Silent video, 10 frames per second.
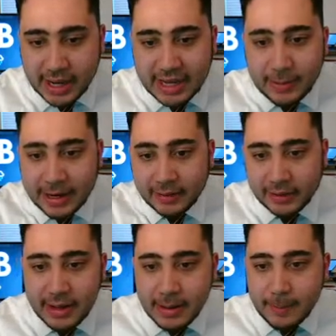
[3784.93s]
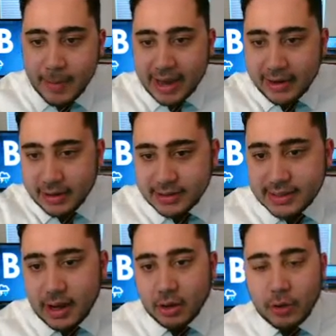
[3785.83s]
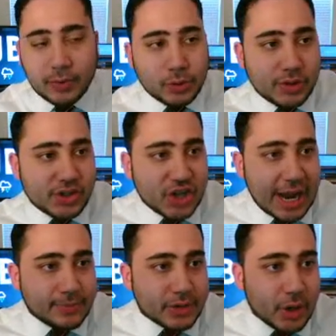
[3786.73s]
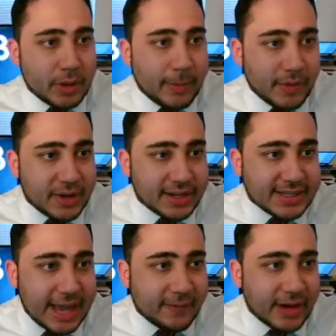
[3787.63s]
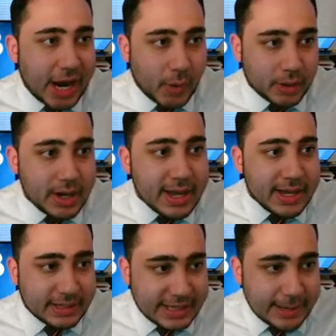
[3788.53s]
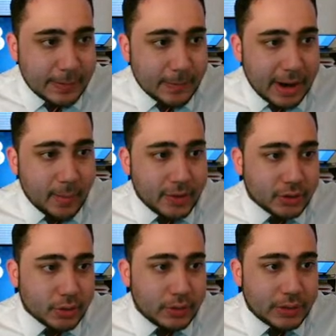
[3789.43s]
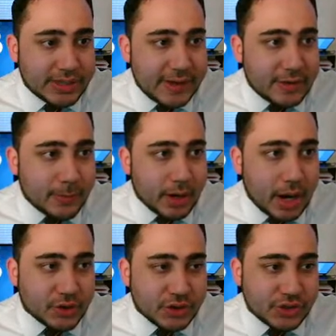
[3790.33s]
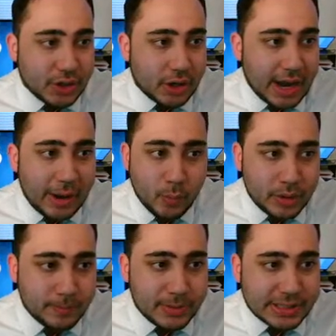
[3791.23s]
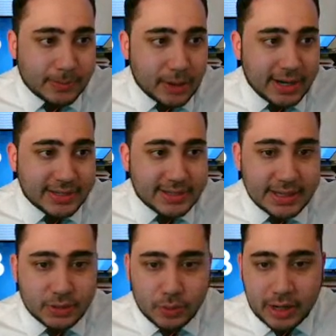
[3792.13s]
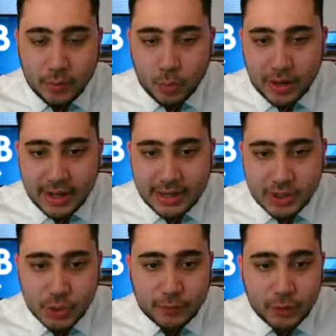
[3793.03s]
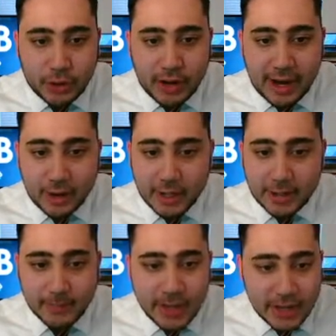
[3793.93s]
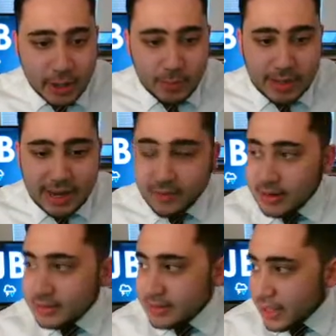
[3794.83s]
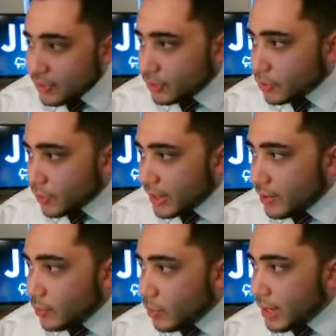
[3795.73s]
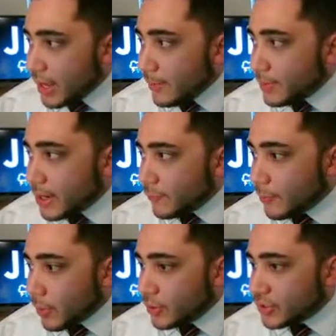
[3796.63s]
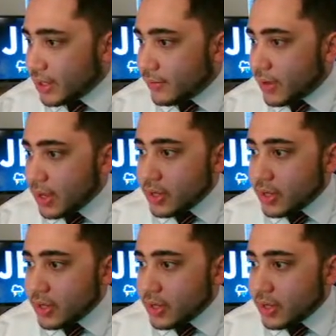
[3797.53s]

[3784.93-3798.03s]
Cobb Island, Maddox, on over towards Chaptico in about the next half an hour. Keep in mind what your tornado safety precautions are. I wouldn't be surprised to see a tornado warning get issued for your area. We have another tornado warning up here for parts of